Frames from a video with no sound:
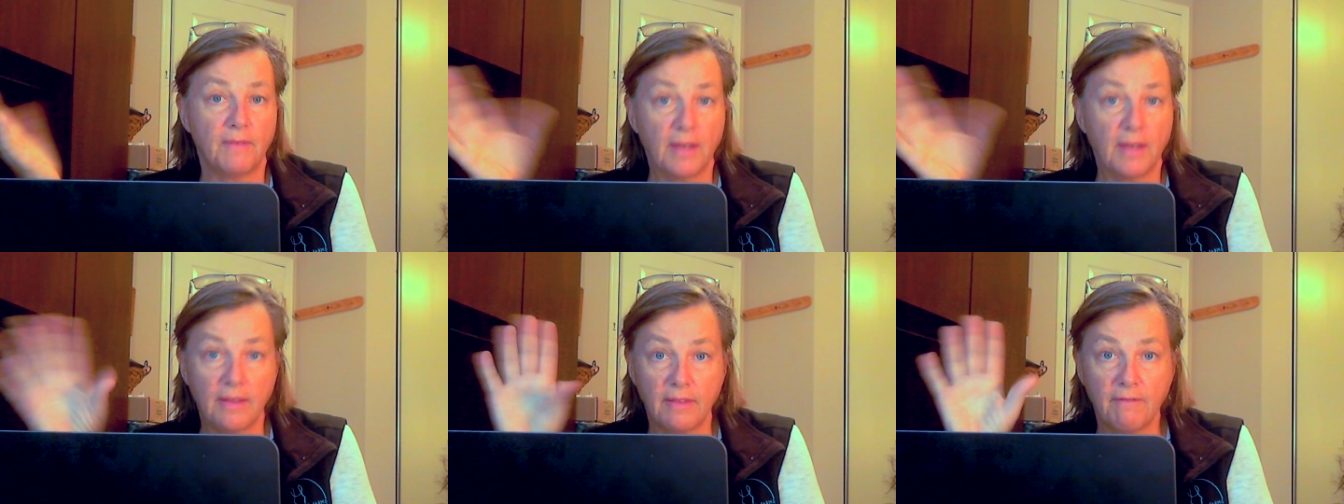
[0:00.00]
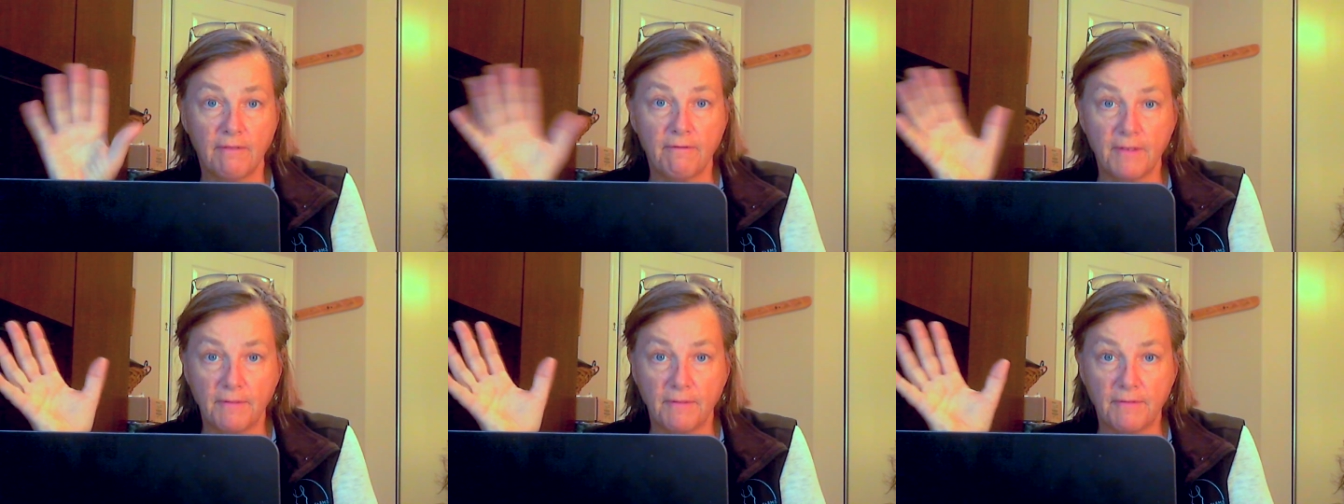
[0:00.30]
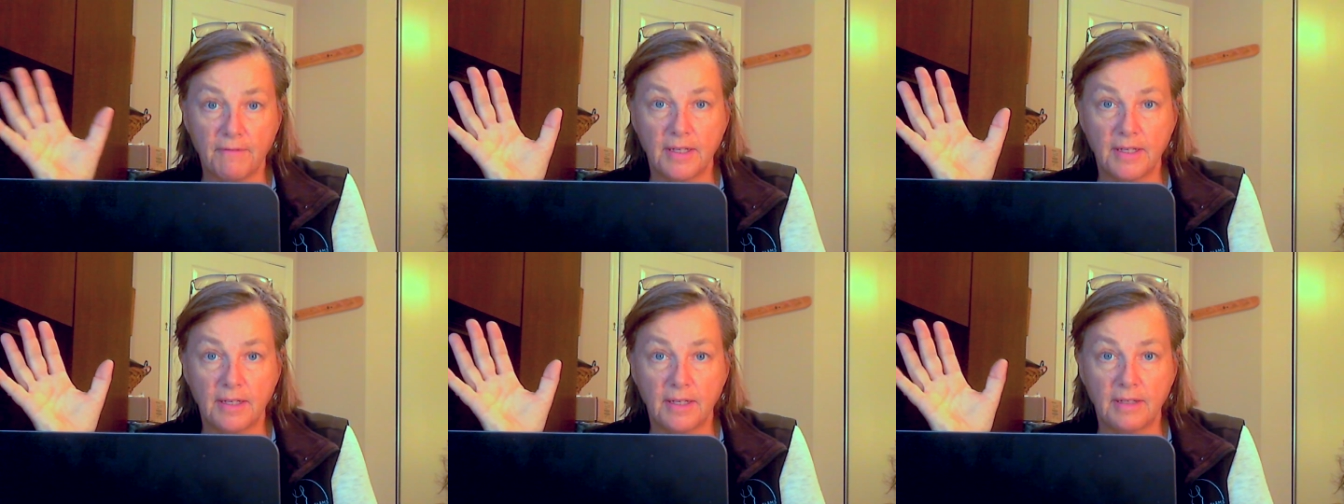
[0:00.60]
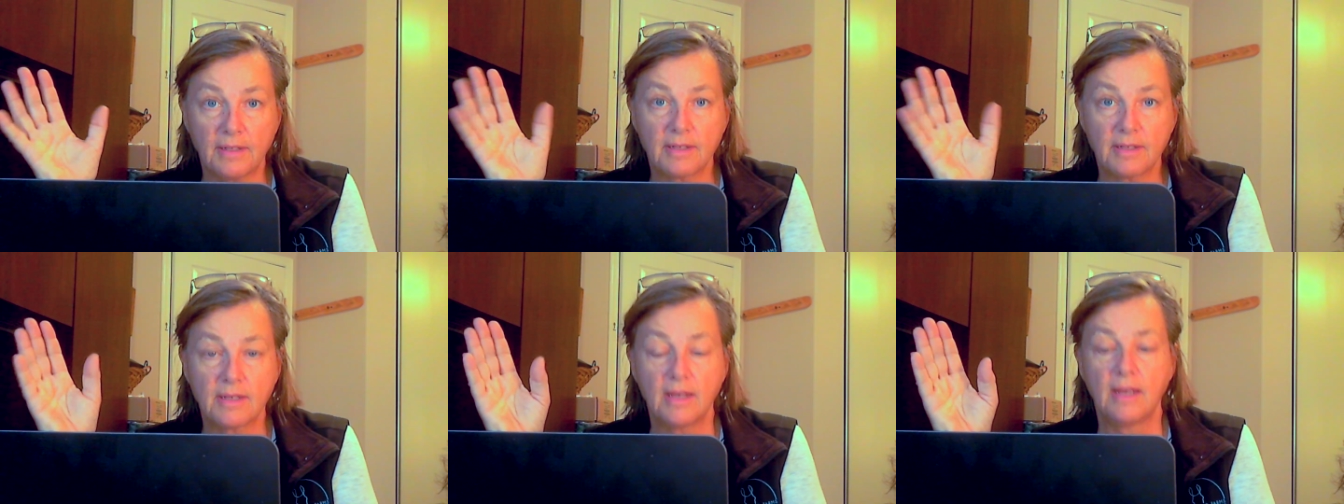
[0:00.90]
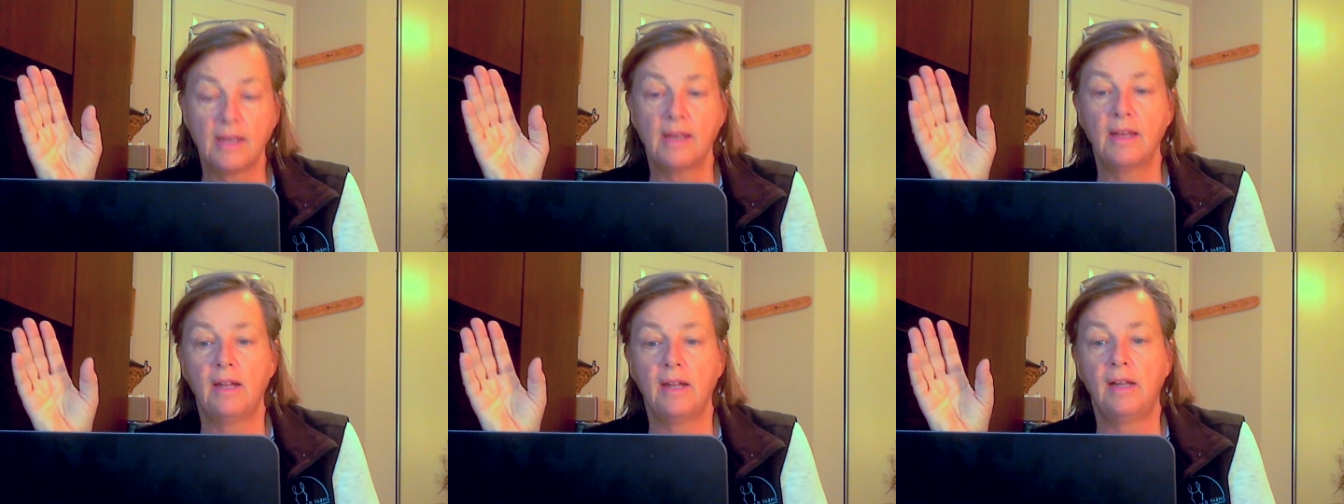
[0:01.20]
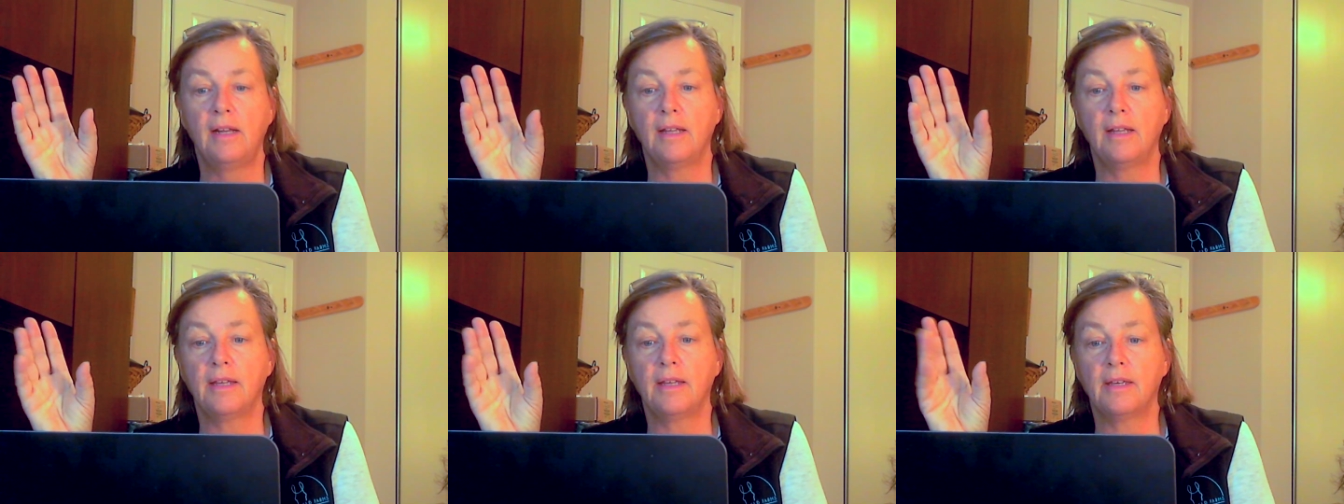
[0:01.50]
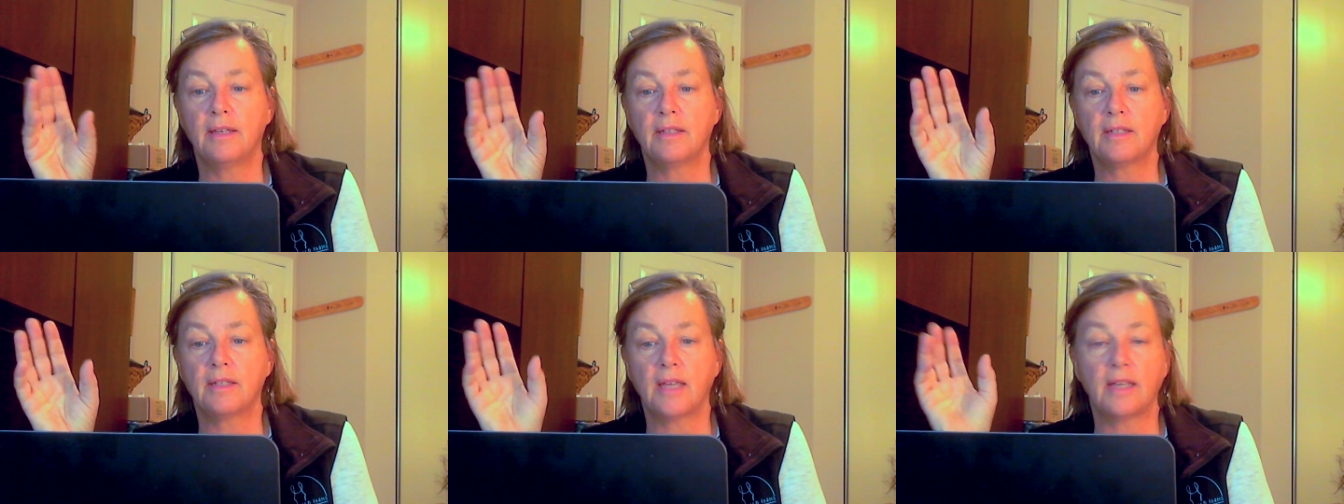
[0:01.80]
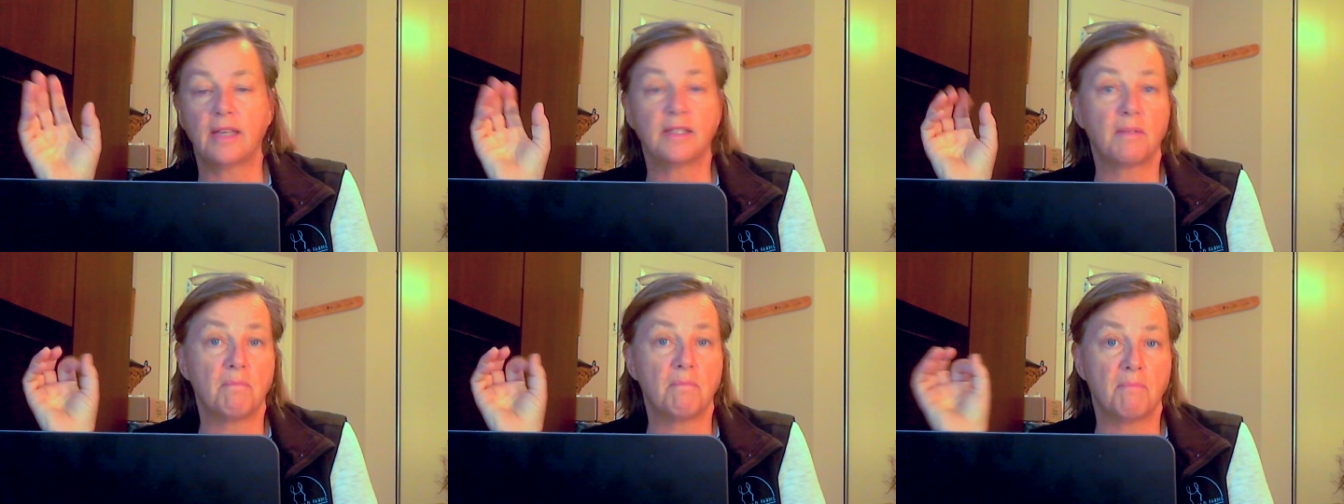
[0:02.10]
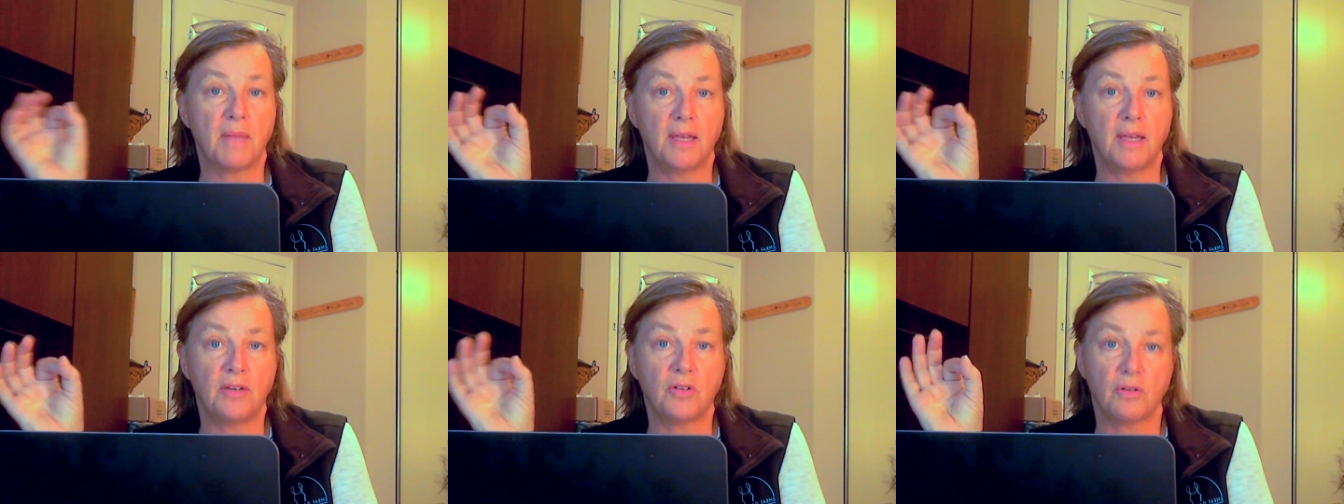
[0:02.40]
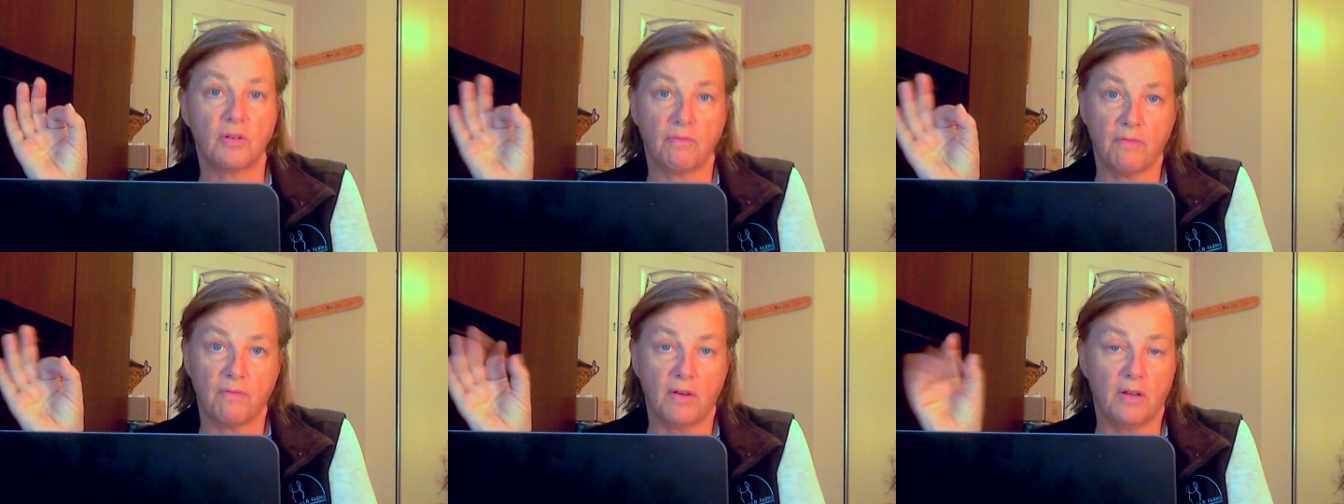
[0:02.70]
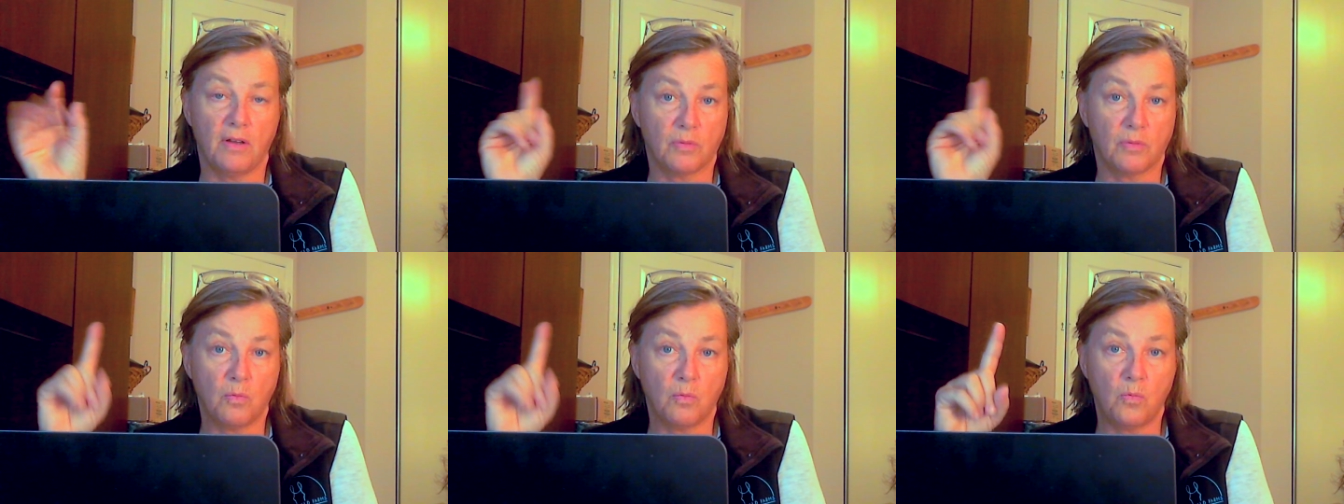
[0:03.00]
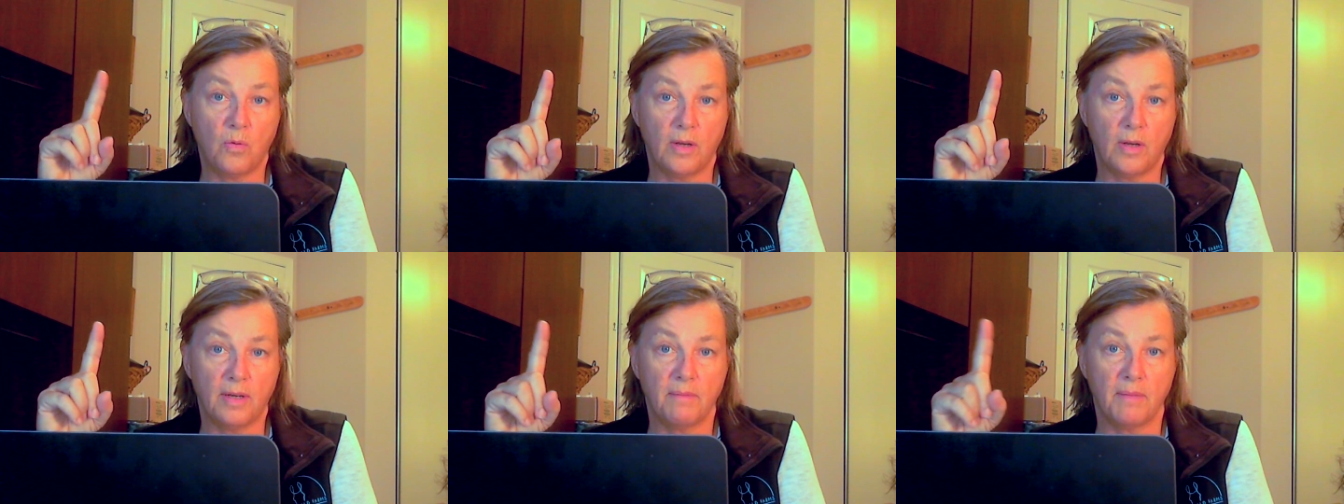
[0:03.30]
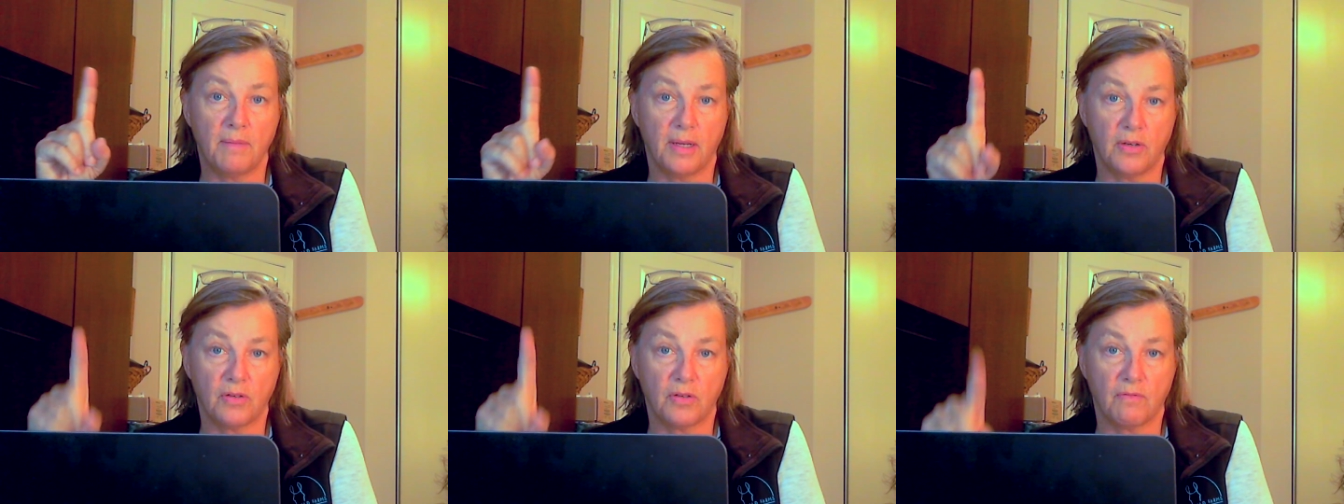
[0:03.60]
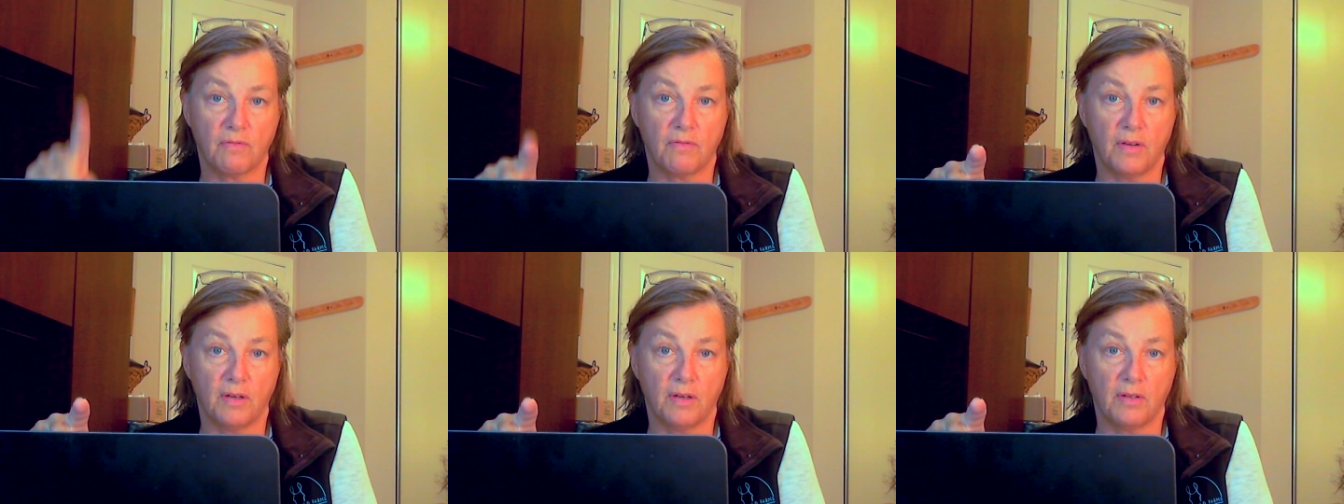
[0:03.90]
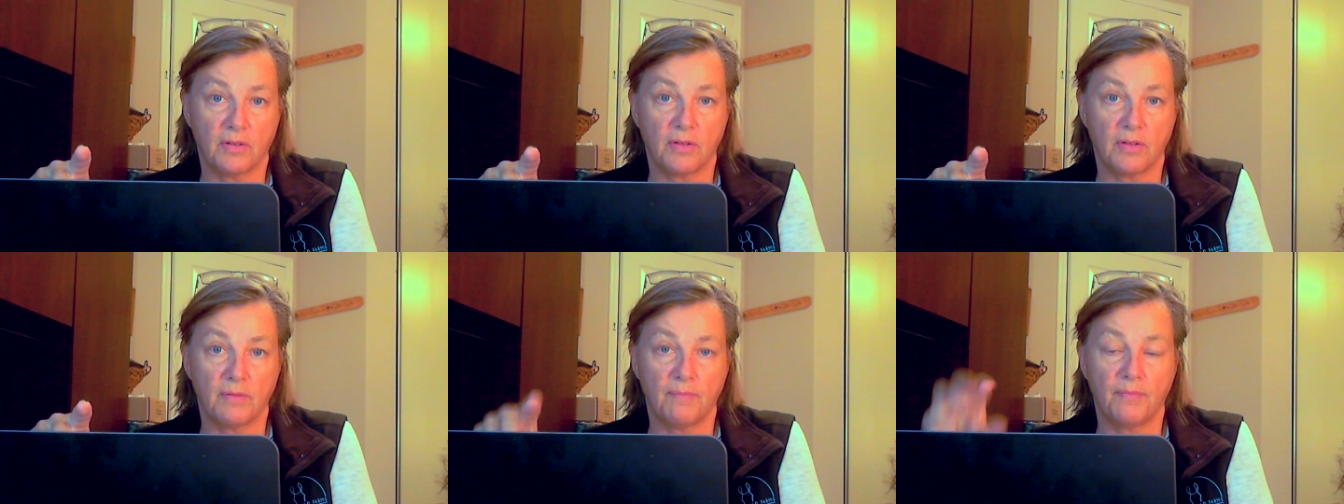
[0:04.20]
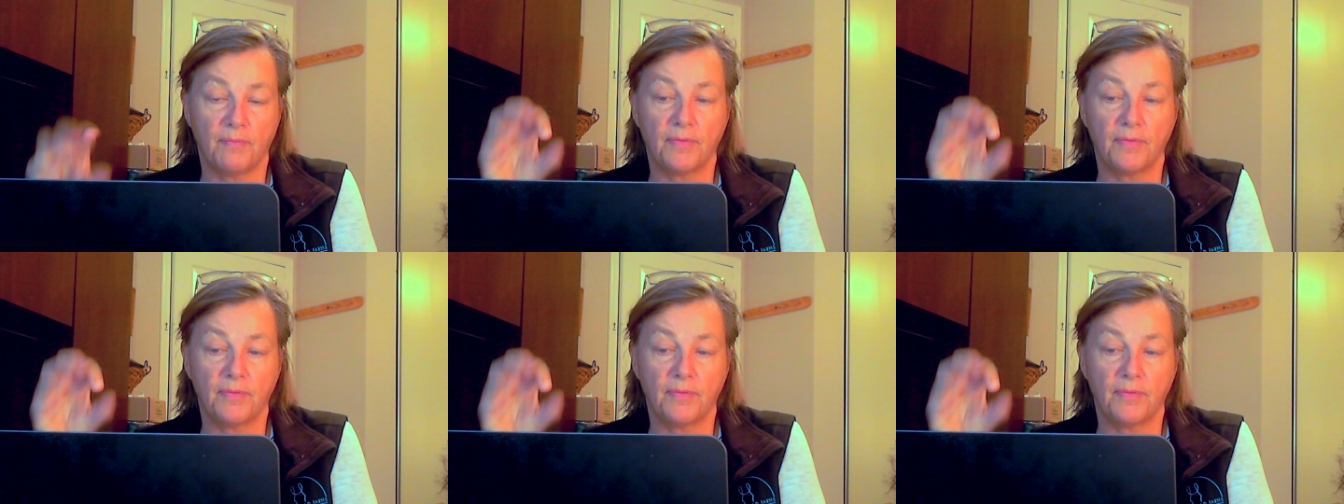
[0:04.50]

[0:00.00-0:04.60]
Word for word: in the fifties is has a major fault, one major fault.